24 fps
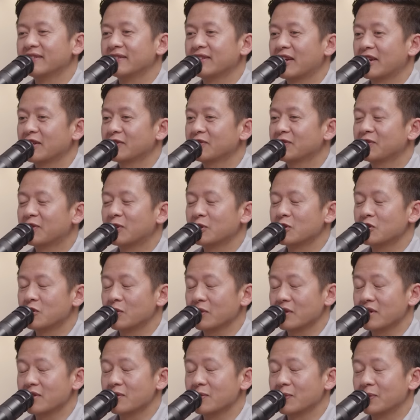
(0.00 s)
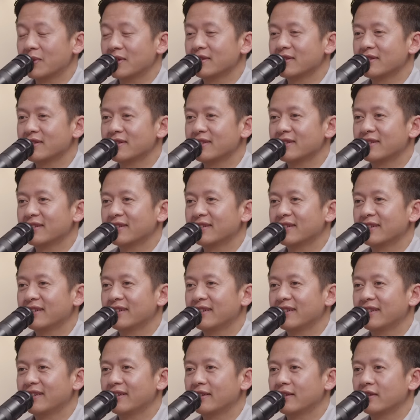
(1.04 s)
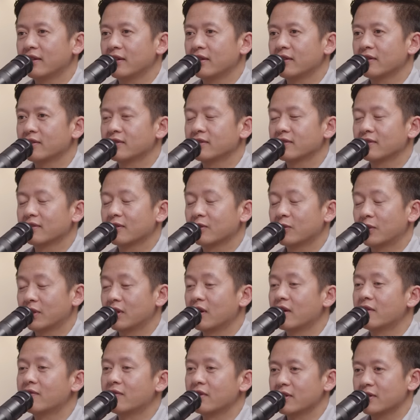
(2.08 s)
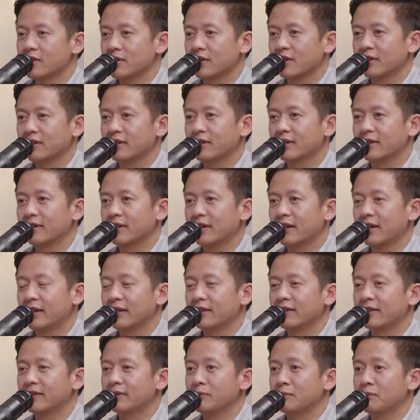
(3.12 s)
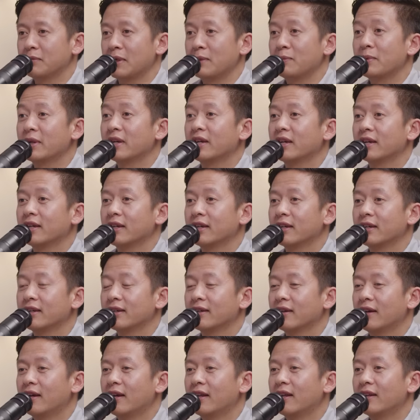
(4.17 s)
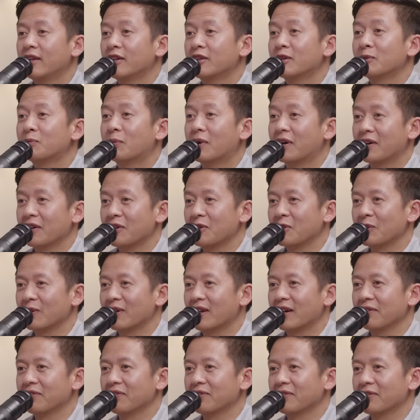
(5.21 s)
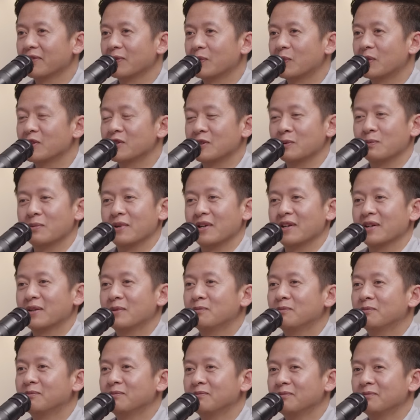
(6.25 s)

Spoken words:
thanks for talking to us. And it's quite enriching. And maybe later part in your life, once you become